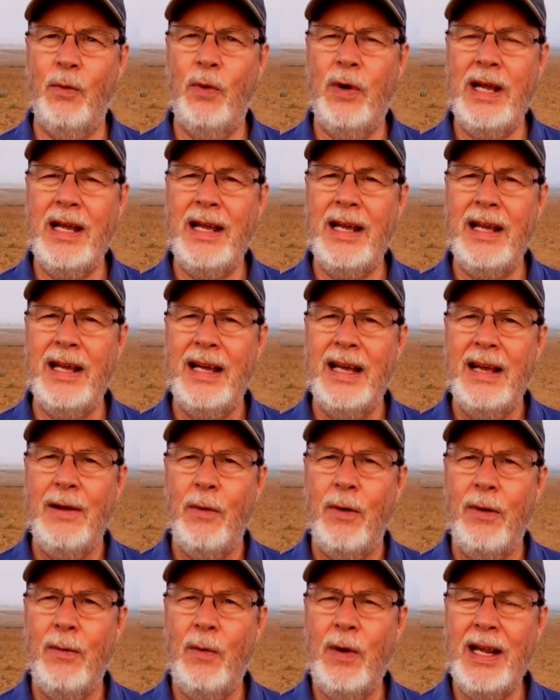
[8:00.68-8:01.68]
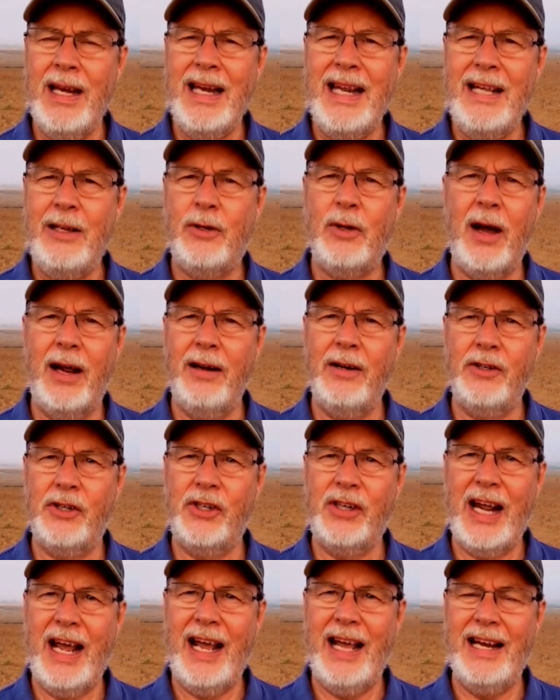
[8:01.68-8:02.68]
we, we need to
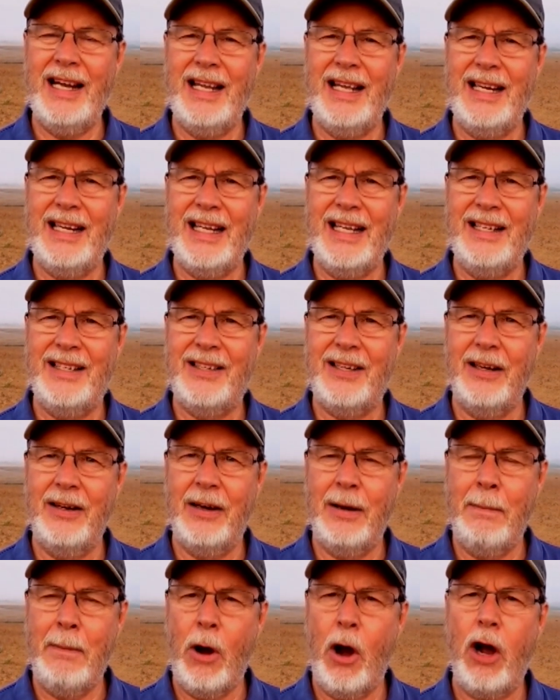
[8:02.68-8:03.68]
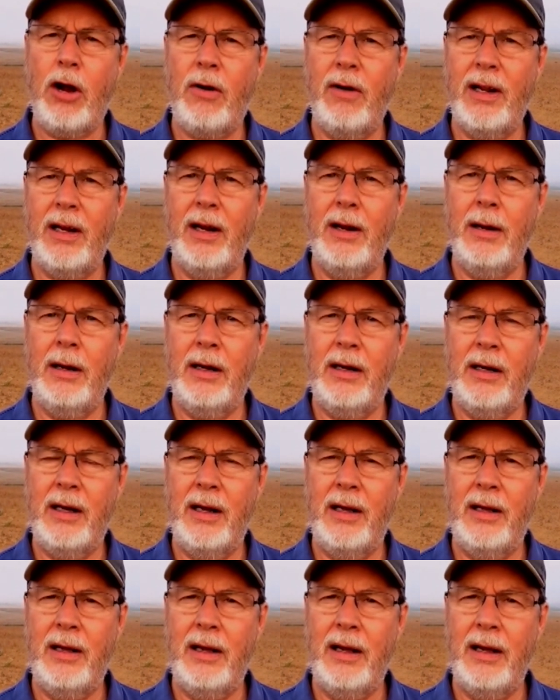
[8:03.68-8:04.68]
understand that it's a democratic,
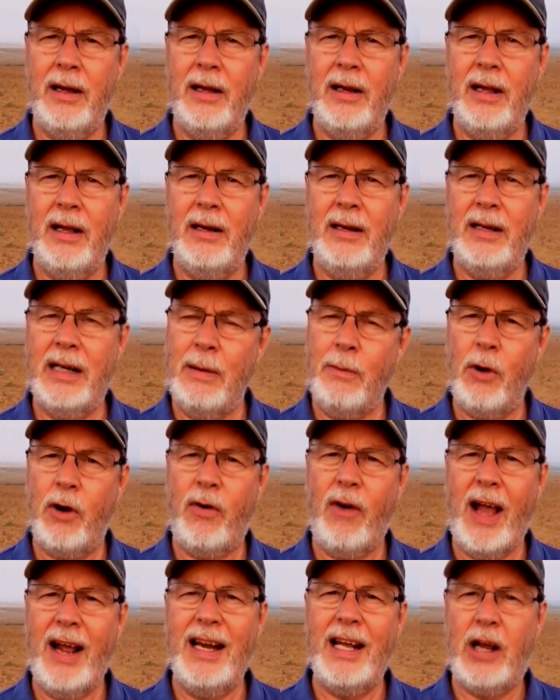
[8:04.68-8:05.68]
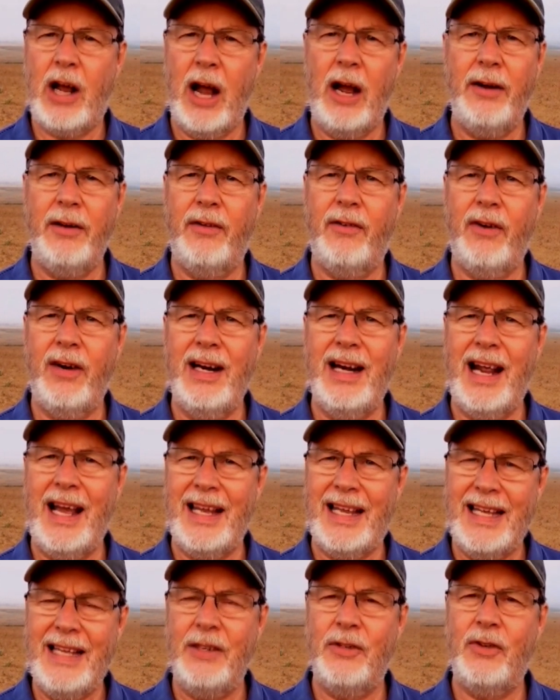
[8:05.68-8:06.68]
uh, uh, democratic country
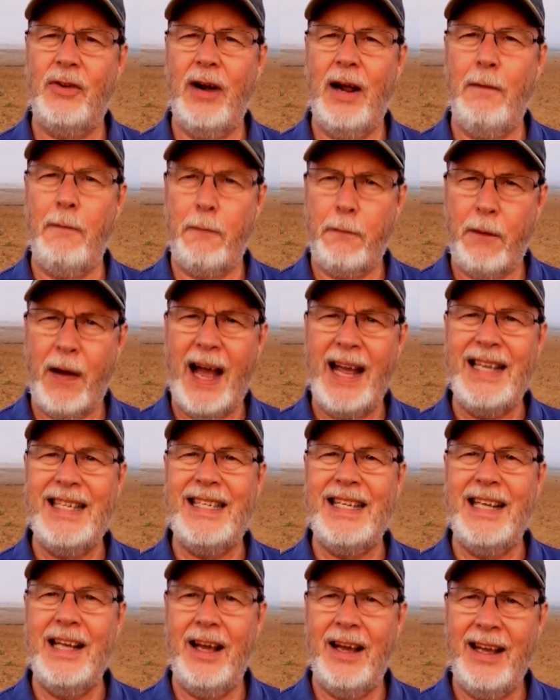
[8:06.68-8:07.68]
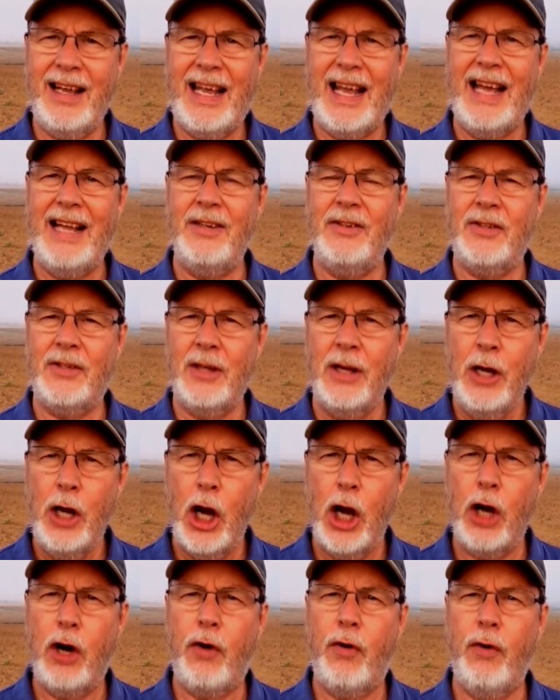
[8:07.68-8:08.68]
like Israel fighting against
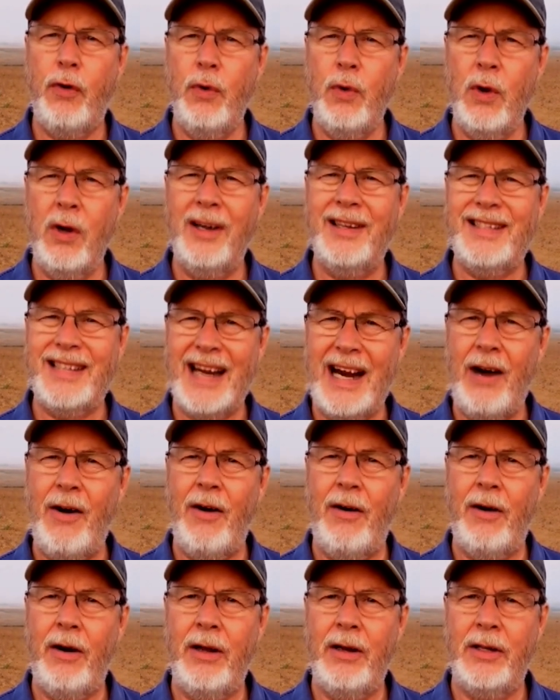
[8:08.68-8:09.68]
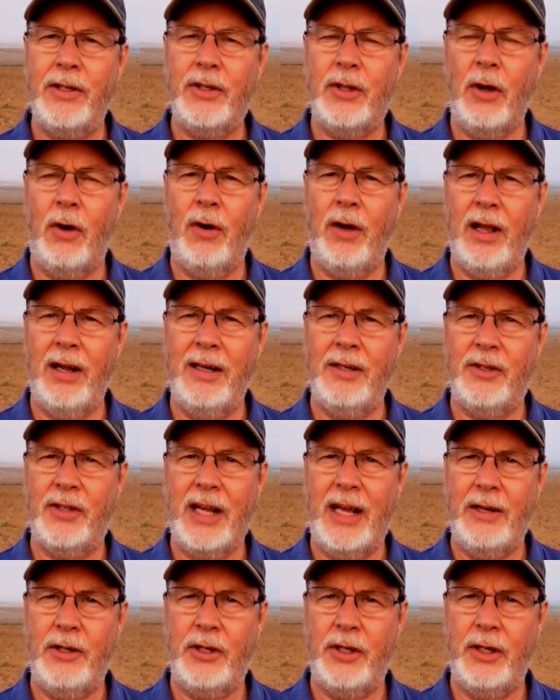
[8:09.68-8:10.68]
a cruel terrorist
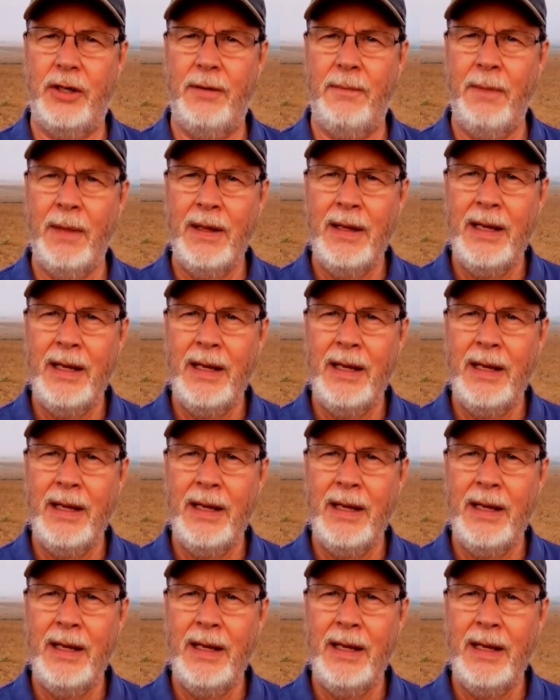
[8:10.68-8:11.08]
organization